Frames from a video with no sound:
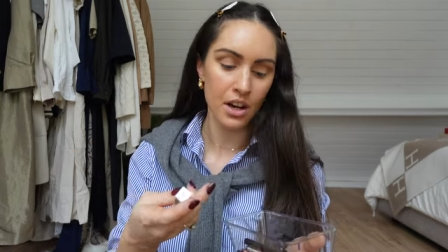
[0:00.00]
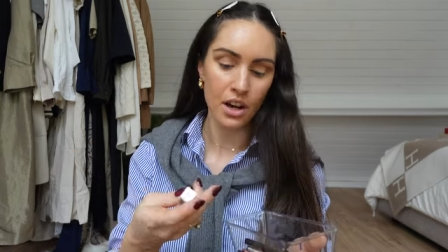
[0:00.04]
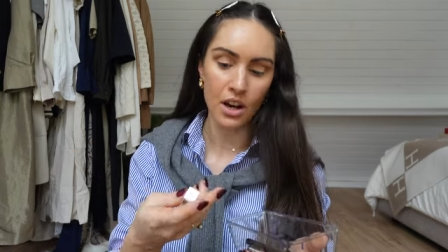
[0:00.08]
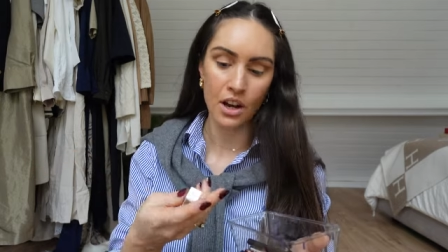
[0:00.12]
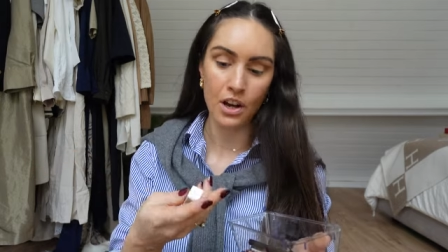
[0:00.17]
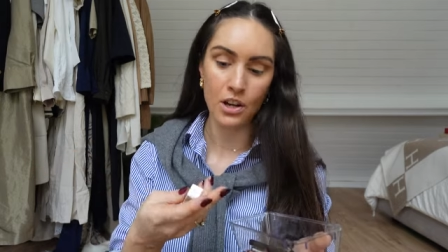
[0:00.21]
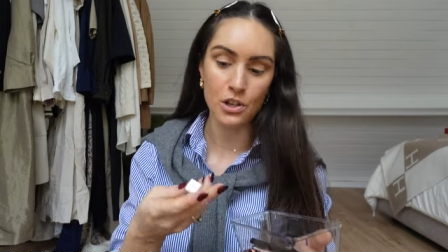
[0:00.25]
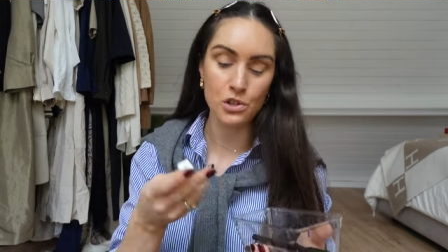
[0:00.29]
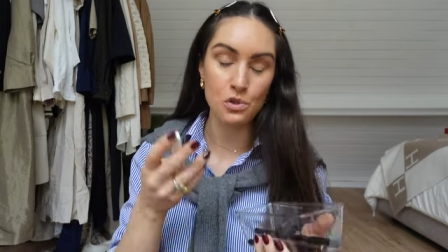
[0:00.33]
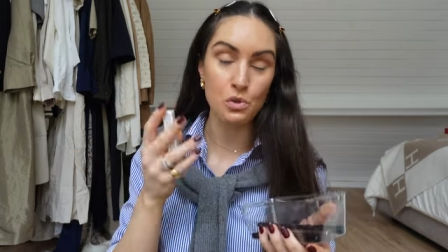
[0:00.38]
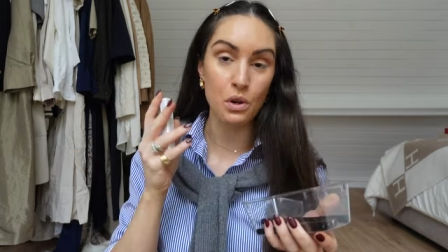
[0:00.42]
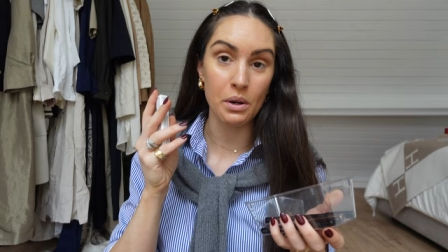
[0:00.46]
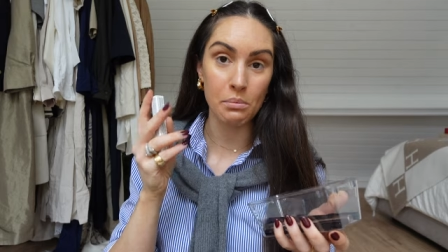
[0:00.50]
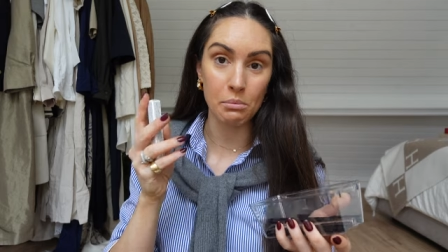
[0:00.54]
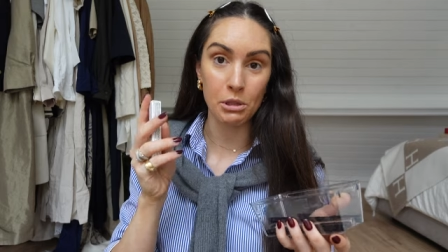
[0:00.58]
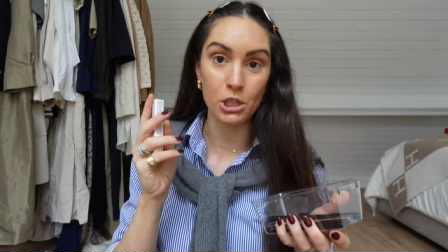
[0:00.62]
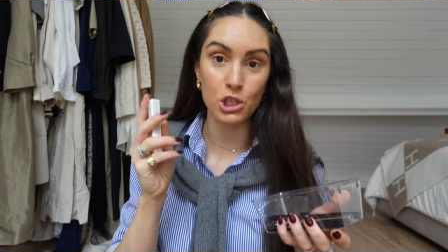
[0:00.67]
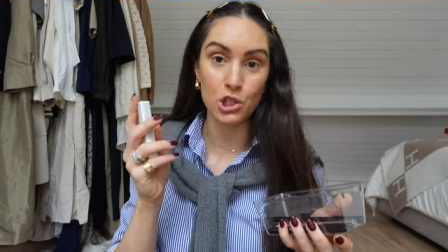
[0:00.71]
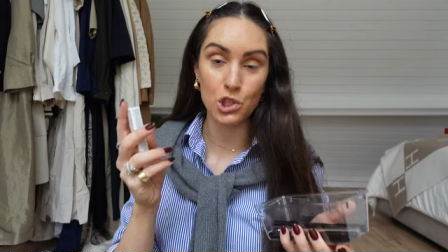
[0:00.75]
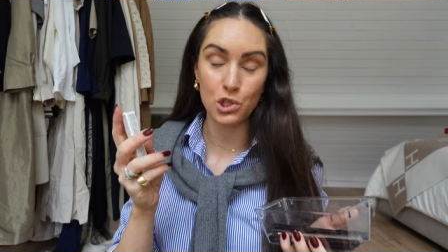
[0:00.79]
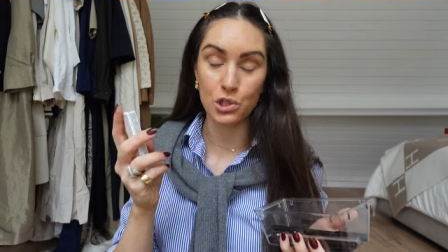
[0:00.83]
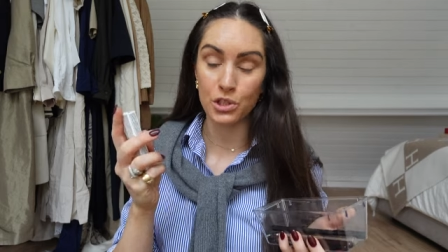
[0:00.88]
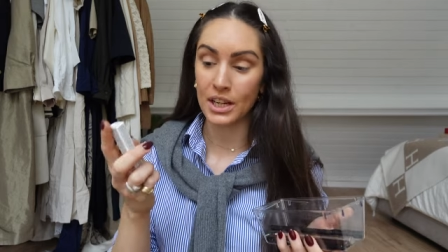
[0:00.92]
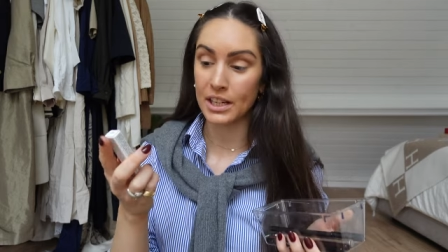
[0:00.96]
Uh, so I make
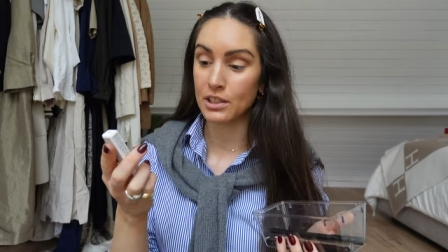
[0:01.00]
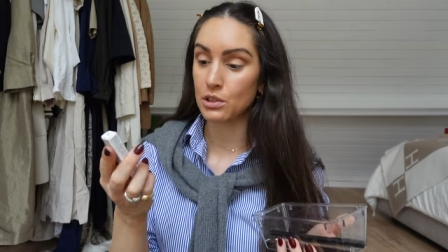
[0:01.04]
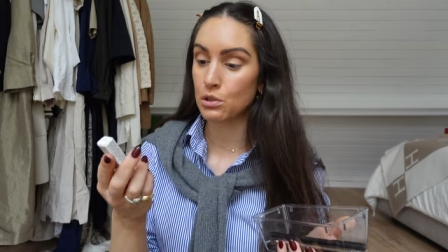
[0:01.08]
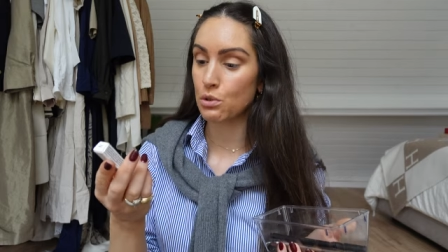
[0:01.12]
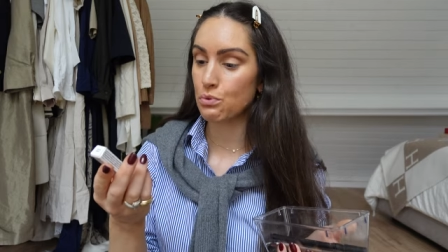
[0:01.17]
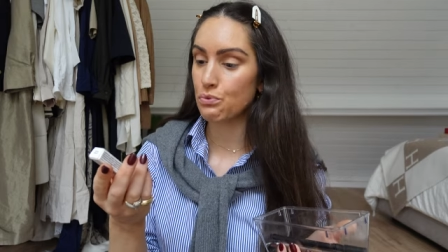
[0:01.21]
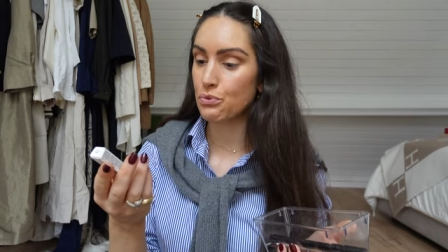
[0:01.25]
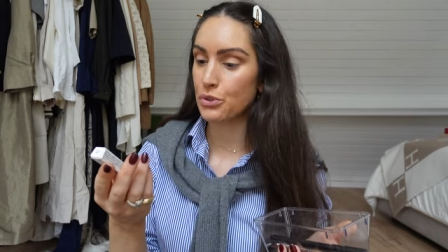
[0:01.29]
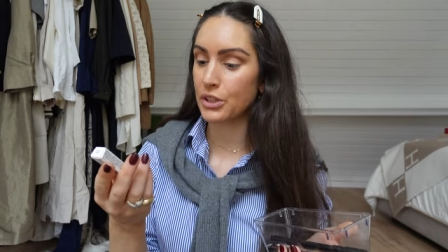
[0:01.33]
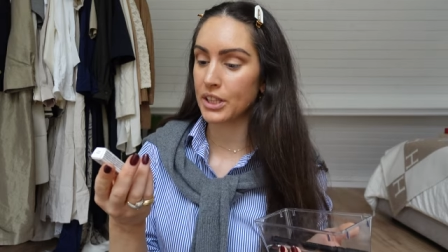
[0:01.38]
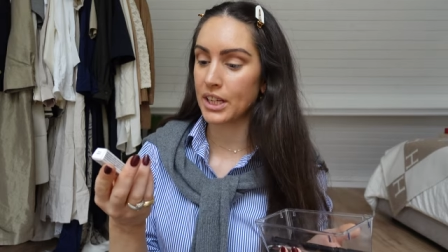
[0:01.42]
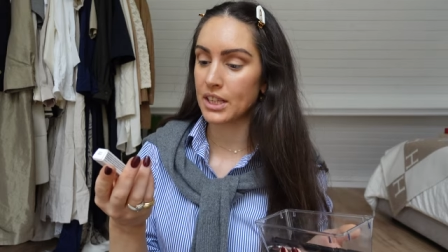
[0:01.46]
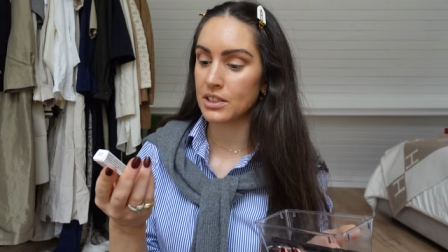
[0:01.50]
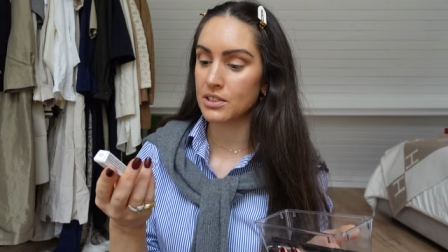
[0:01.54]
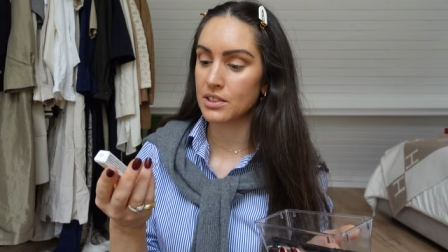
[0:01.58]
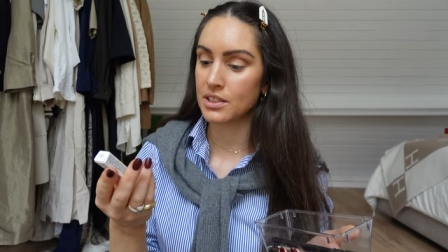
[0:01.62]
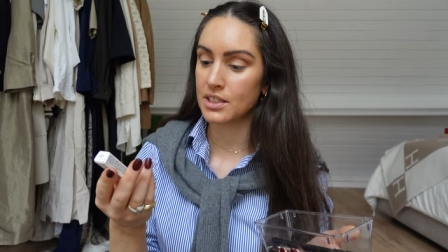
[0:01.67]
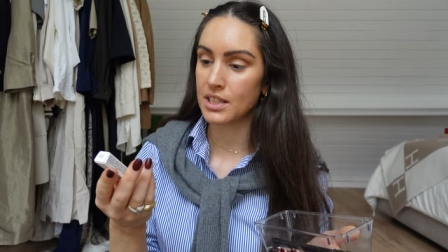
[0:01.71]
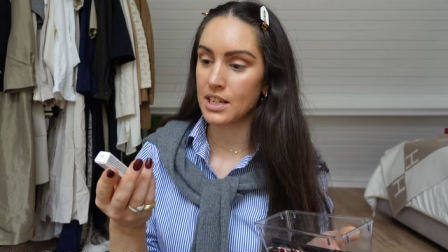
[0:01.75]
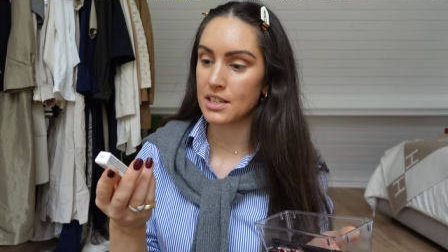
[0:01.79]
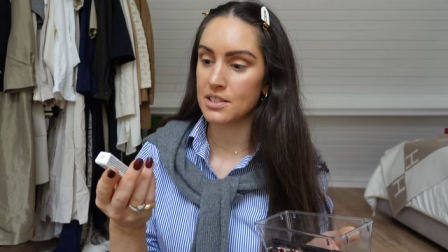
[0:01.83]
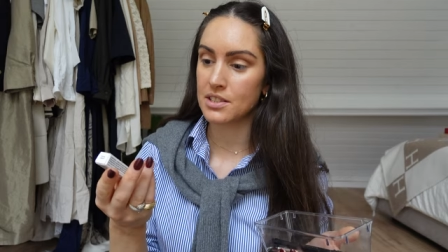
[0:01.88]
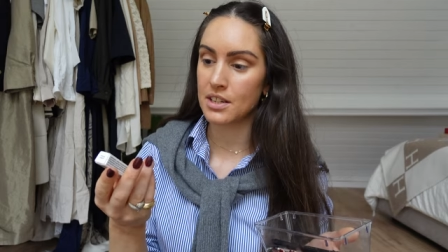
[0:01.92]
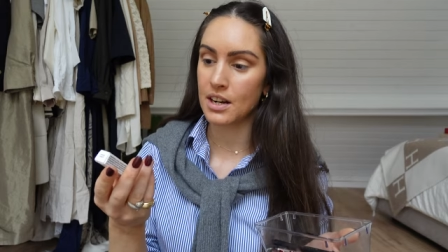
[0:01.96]
sure I don't forget to
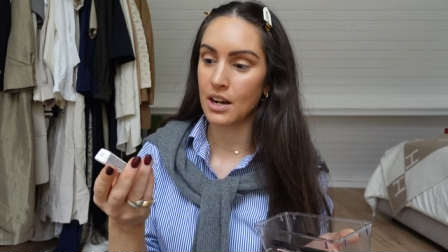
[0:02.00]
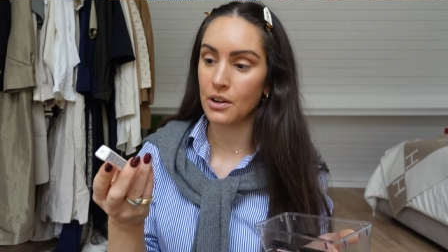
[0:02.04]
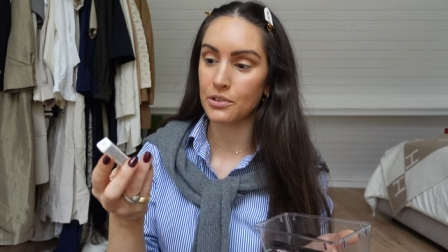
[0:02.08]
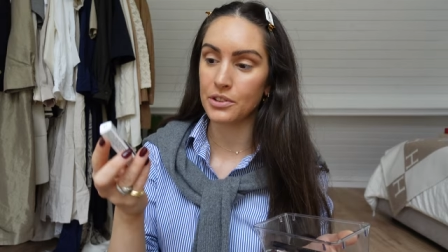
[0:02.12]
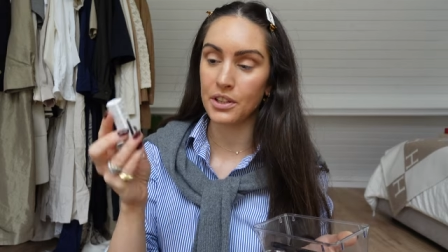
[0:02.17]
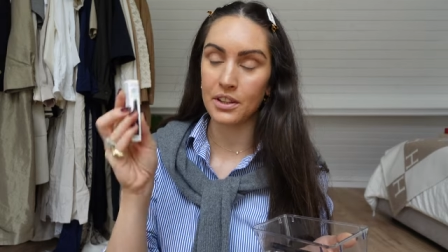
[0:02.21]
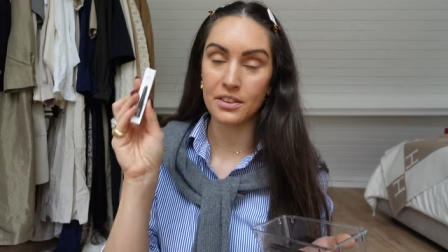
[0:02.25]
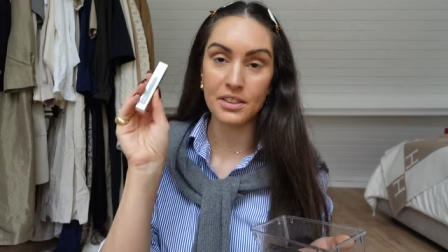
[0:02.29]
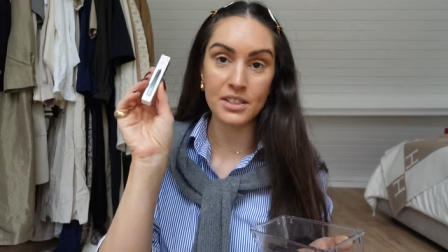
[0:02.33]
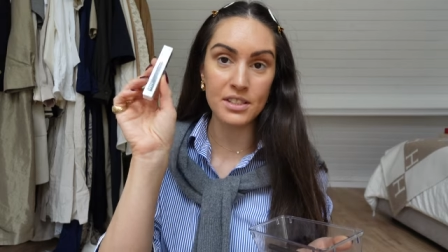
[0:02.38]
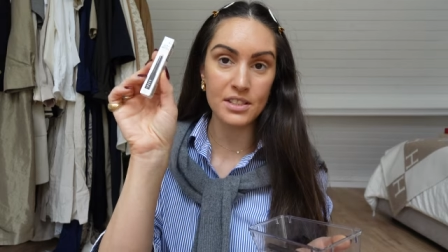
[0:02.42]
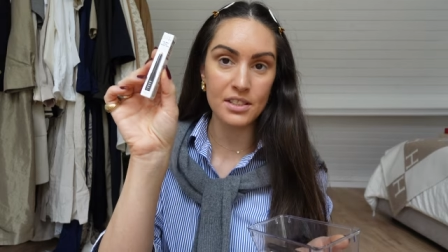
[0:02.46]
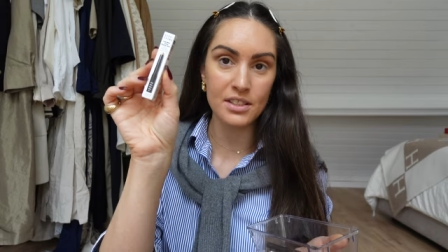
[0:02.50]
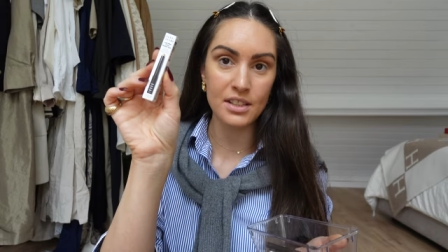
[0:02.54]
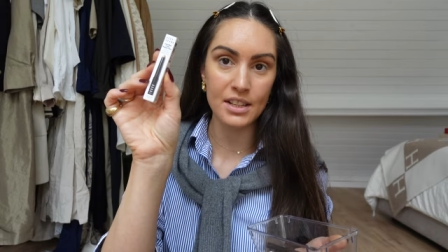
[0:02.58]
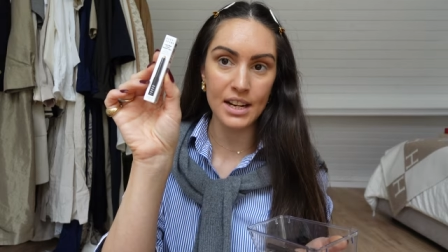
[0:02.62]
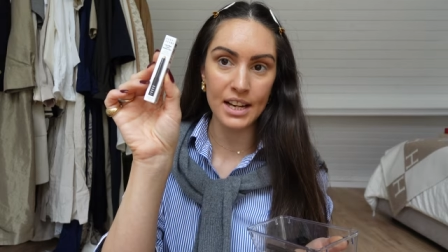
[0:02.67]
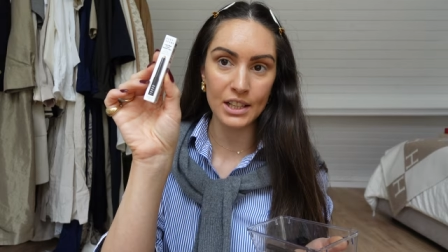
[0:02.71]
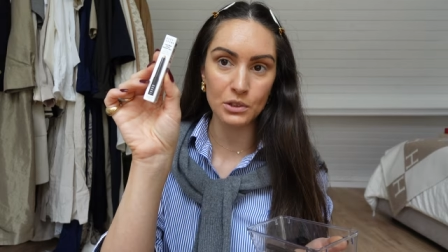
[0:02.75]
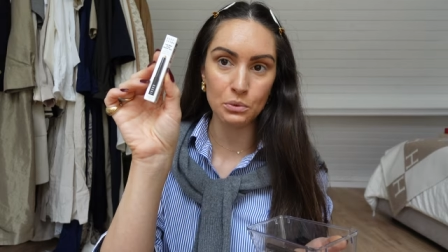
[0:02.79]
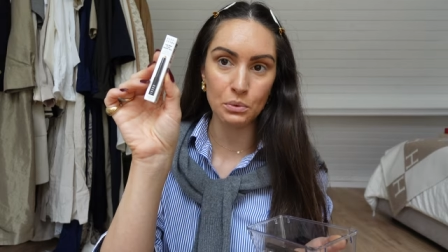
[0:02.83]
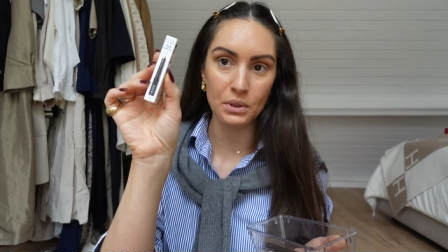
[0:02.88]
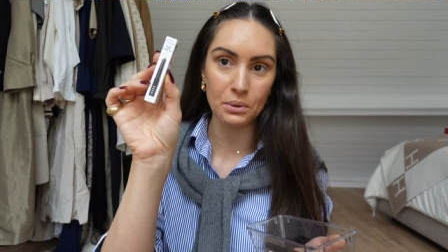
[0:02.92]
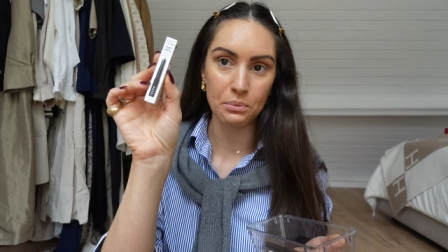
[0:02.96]
test it out. And this is the
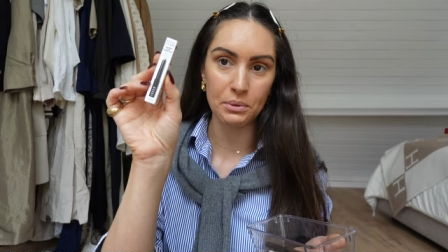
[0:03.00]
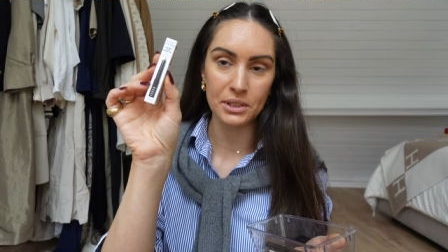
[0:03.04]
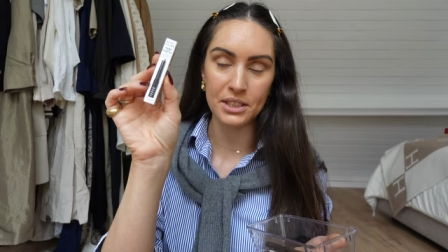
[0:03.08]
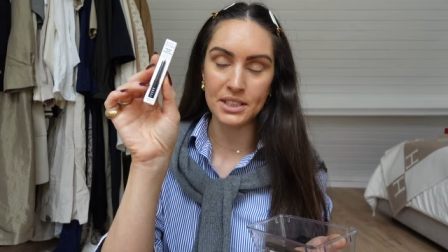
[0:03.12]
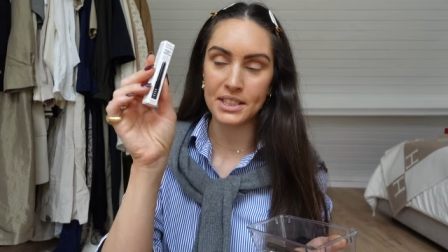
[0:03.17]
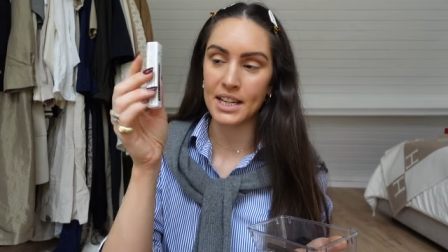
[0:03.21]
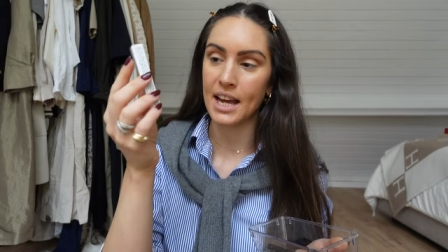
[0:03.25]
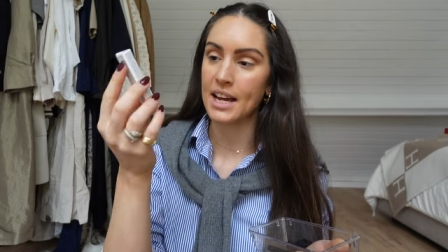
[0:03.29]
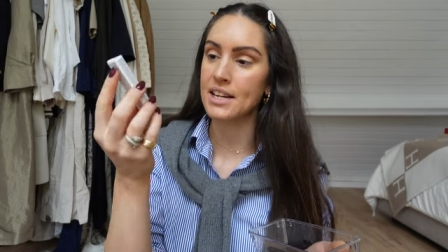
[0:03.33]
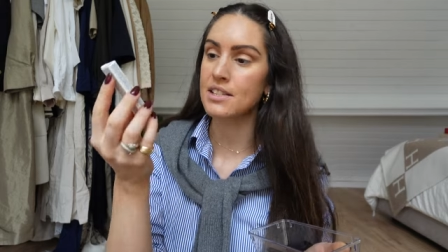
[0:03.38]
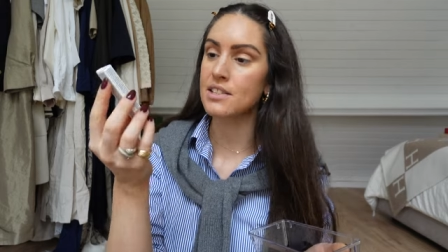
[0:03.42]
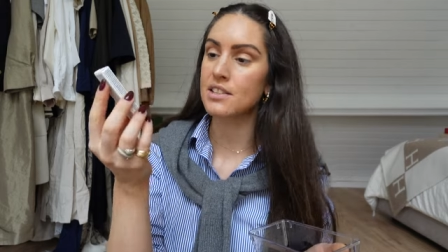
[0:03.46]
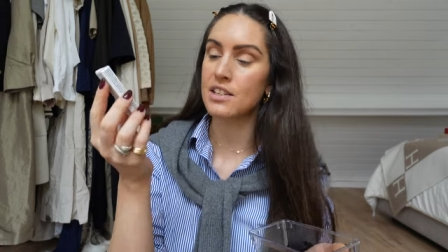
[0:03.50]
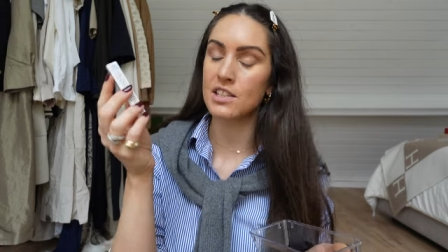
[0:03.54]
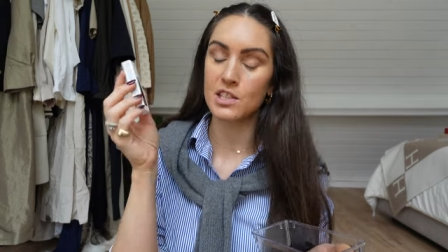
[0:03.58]
next one I want to test.